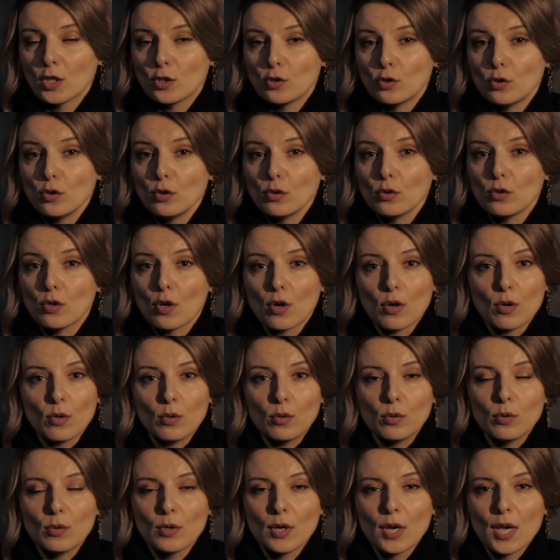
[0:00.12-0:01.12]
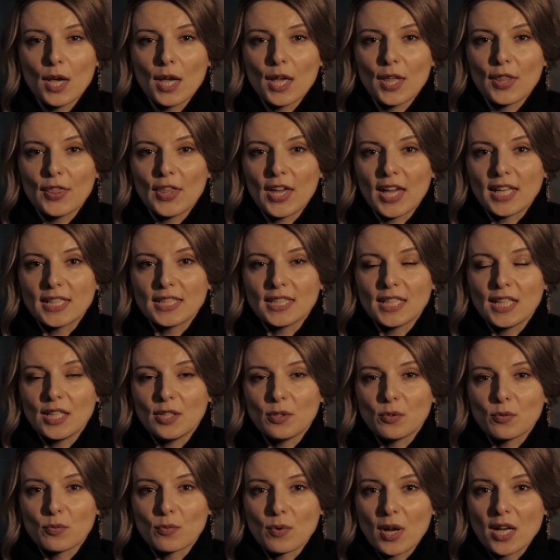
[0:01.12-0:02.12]
Do you know that
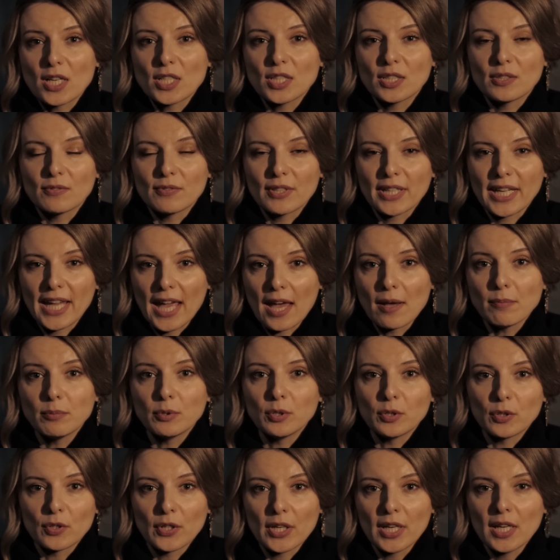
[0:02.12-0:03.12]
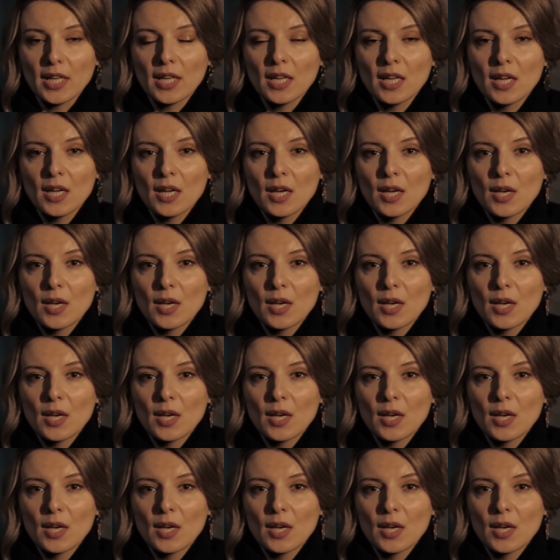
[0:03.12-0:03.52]
in Russian vocabulary,